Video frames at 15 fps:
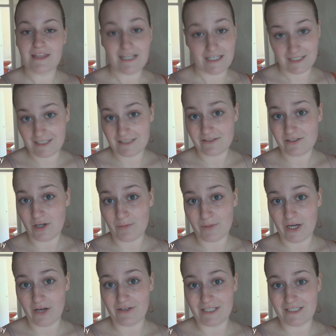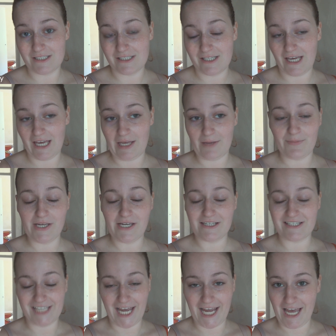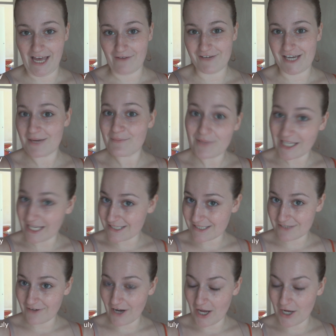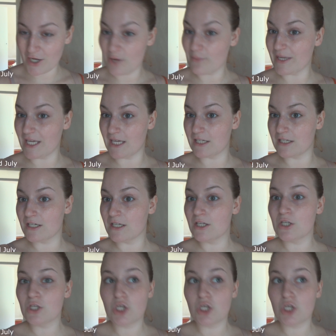That needs top coating today because I have a plasterer coming in